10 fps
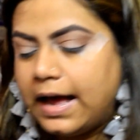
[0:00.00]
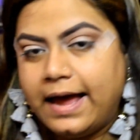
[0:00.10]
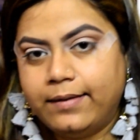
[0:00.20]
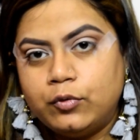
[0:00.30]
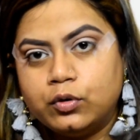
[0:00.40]

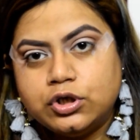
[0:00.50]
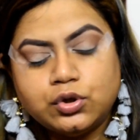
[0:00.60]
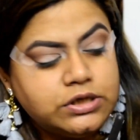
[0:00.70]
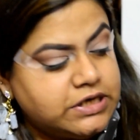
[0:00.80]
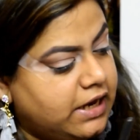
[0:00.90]
I am going
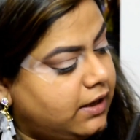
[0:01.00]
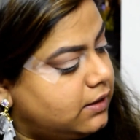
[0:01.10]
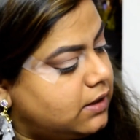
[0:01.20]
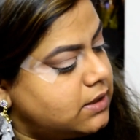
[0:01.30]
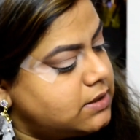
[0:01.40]
to take
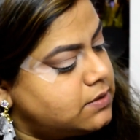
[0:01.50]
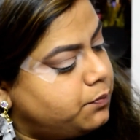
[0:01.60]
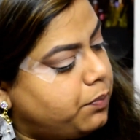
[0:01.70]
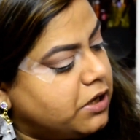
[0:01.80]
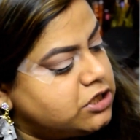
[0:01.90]
this
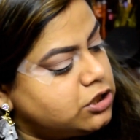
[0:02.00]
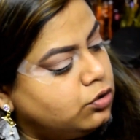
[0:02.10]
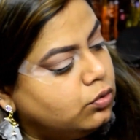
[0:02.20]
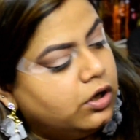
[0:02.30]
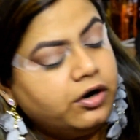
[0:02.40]

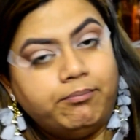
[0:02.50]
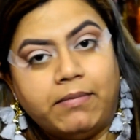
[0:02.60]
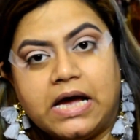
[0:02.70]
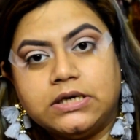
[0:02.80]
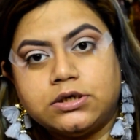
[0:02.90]
particular
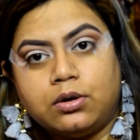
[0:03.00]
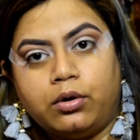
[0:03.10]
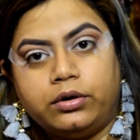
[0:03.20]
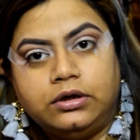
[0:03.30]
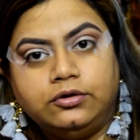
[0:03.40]
matte
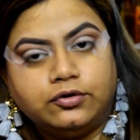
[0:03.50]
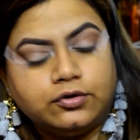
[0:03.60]
orange